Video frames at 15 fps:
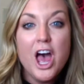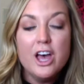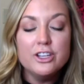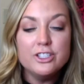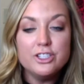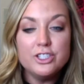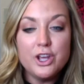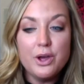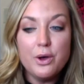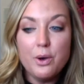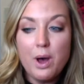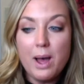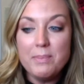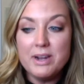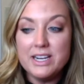So
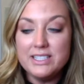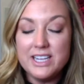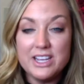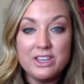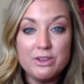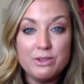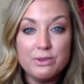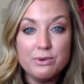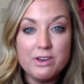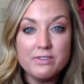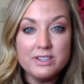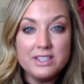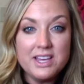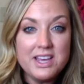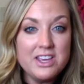I'm going to take you through
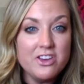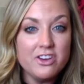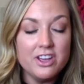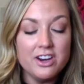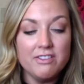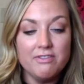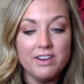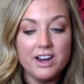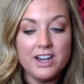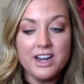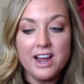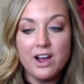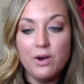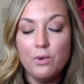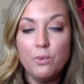everything. You're going to find
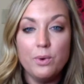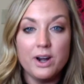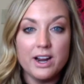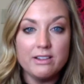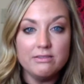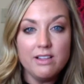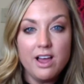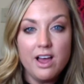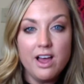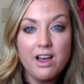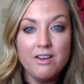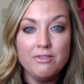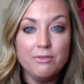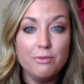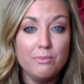out what I
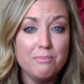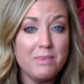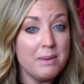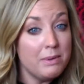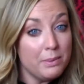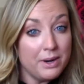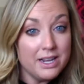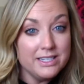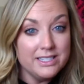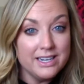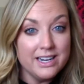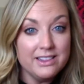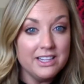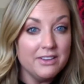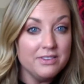love, maybe what I
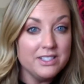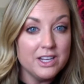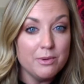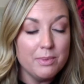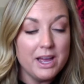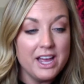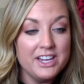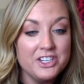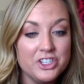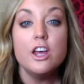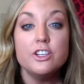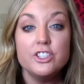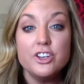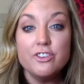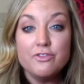didn't love so much.
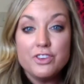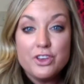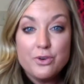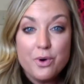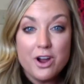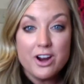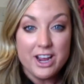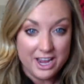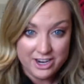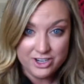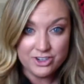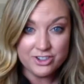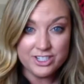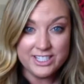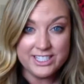So if you are
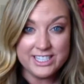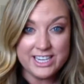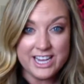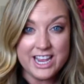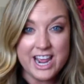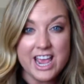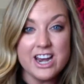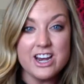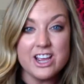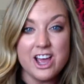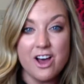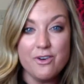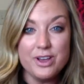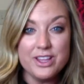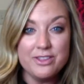interested in
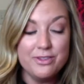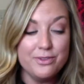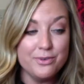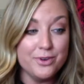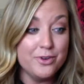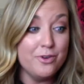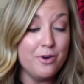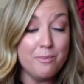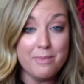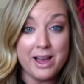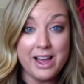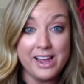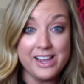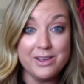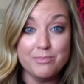going through
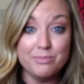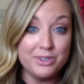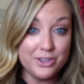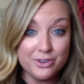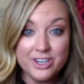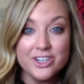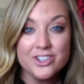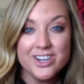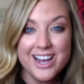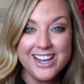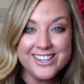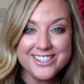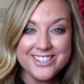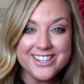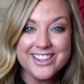my beauty
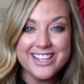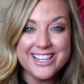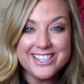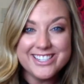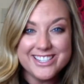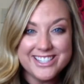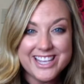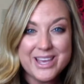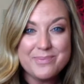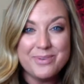trash, then just keep